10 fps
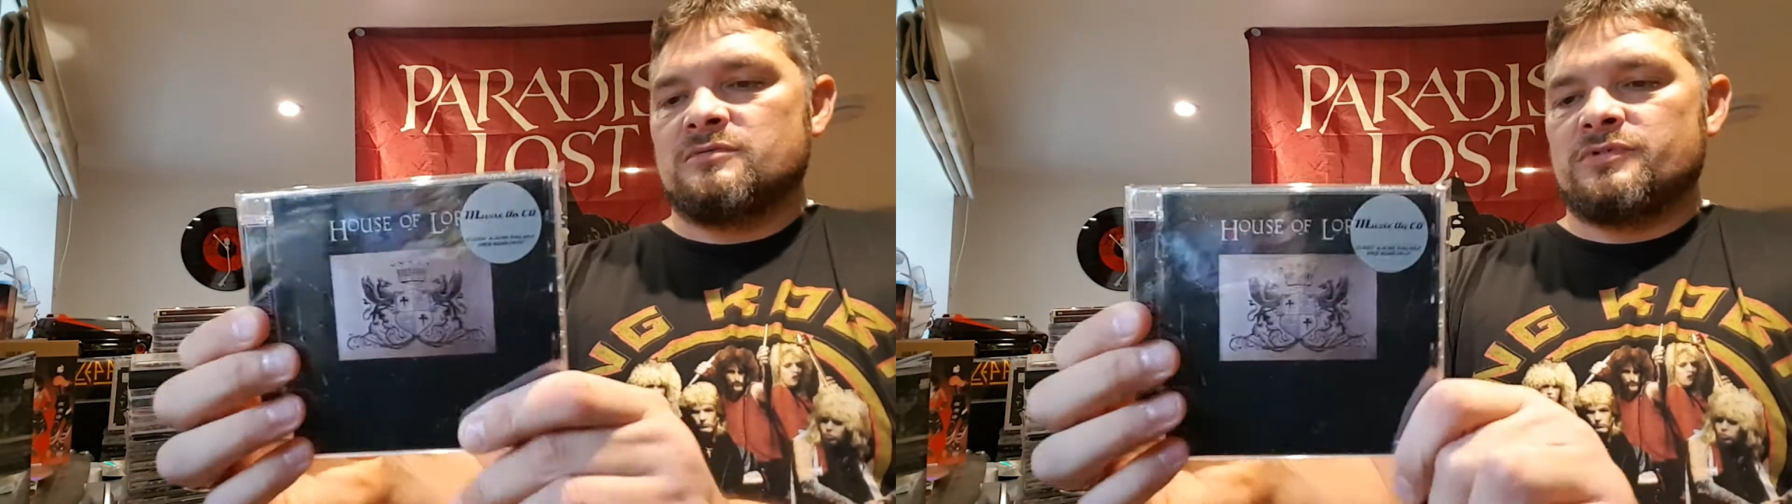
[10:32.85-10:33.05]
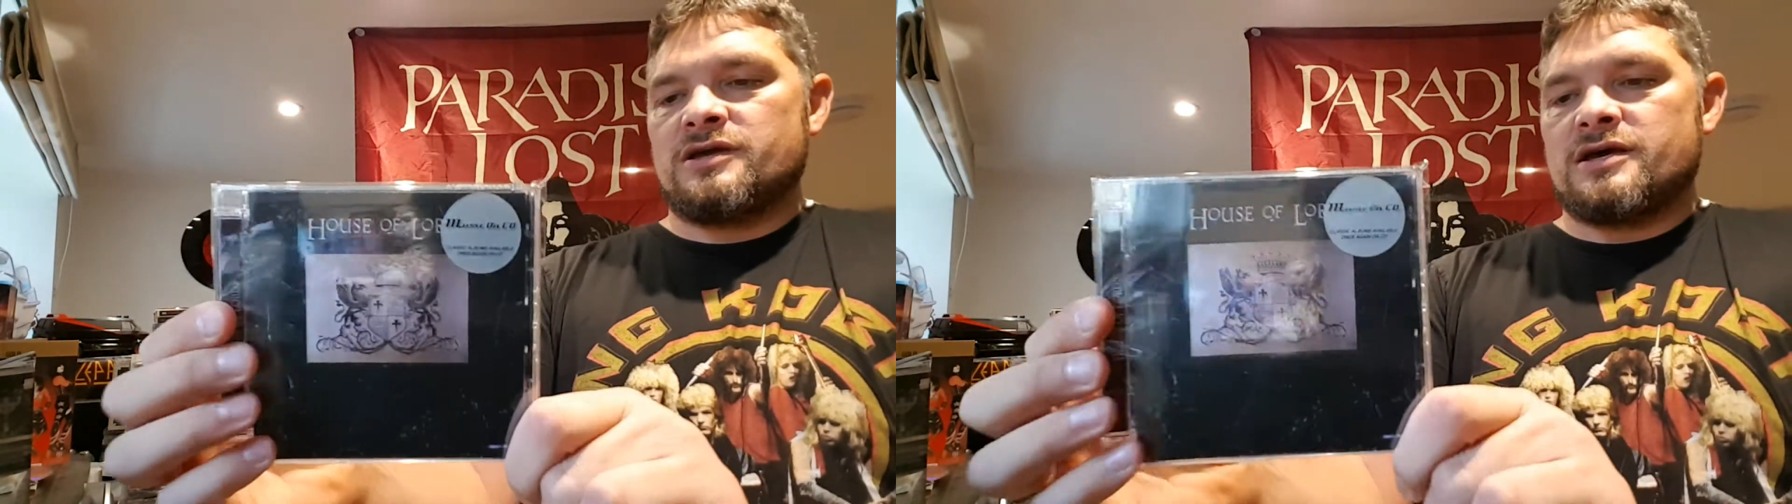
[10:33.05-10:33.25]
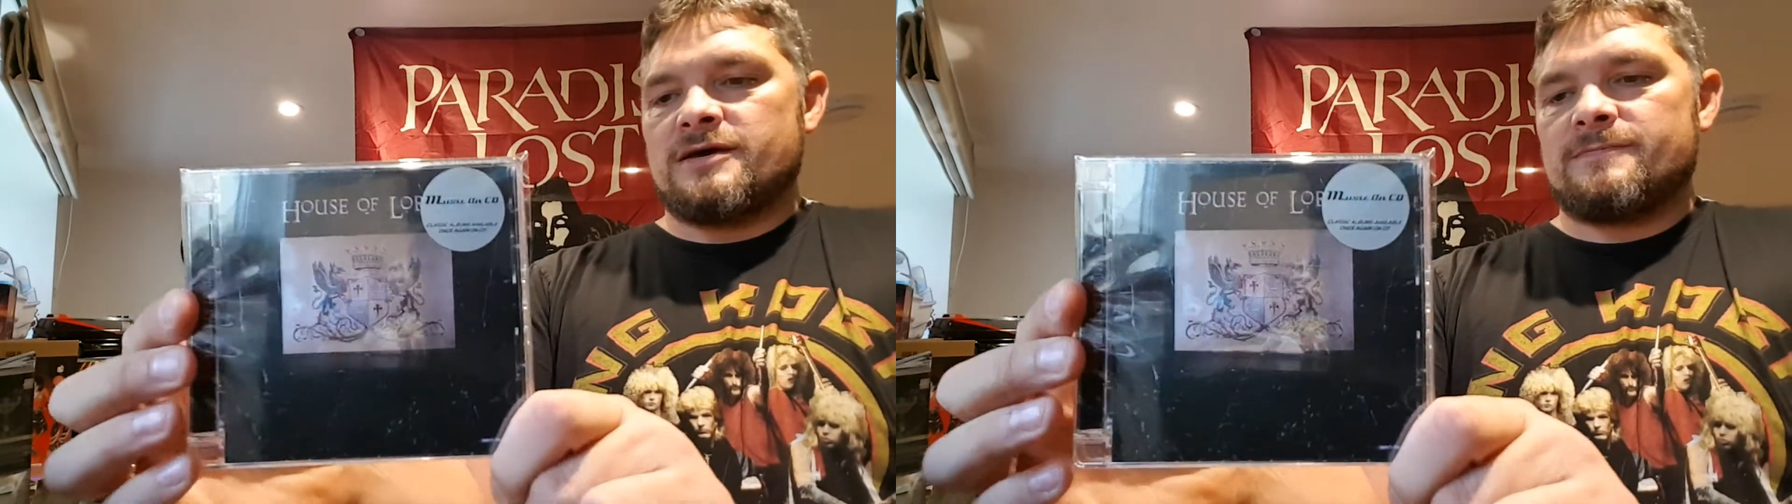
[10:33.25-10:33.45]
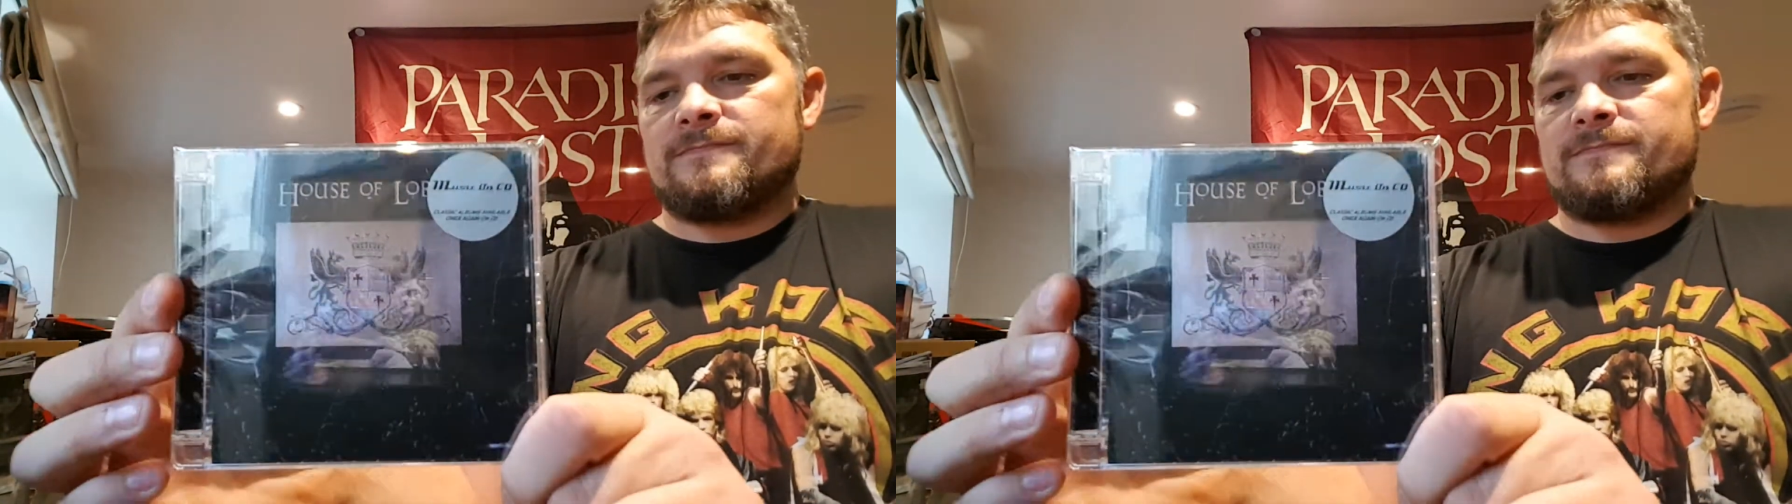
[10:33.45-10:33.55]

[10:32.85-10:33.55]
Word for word: But yeah,